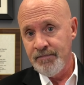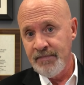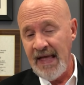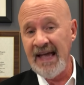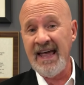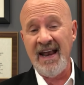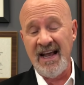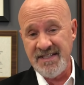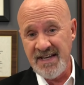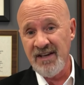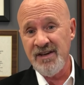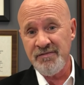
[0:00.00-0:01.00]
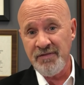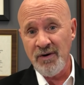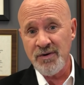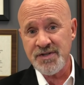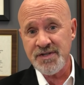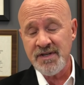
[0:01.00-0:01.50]
And can I tell you,
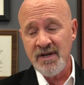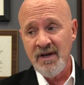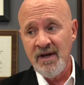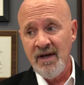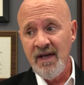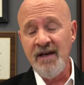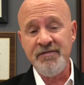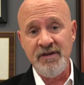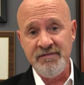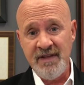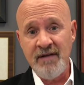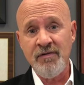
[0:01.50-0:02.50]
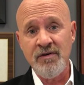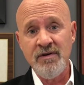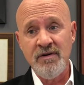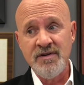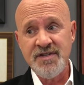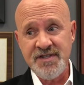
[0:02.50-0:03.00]
folks, if you've
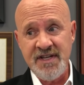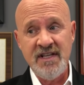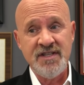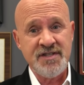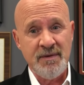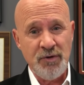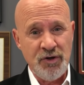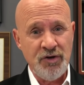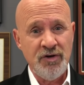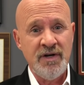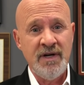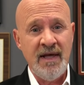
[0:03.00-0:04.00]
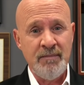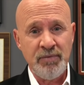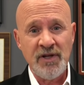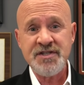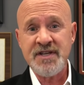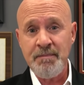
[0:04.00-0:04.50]
never seen some good
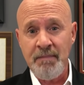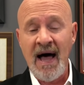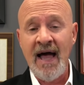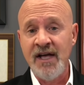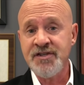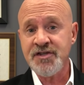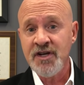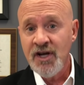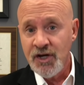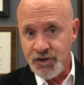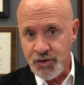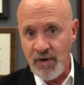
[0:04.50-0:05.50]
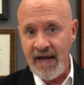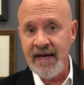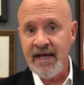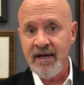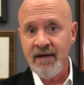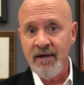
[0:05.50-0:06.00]
implicit bias
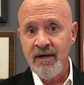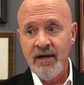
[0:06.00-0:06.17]
training,